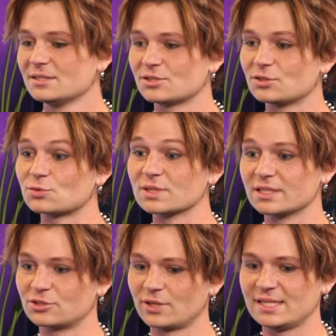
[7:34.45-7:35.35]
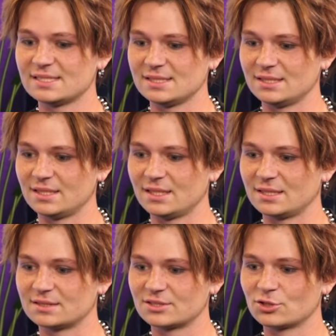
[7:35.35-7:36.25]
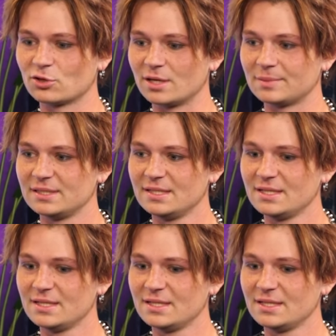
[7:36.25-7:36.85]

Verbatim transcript: Yeah. So it's really crazy to grow up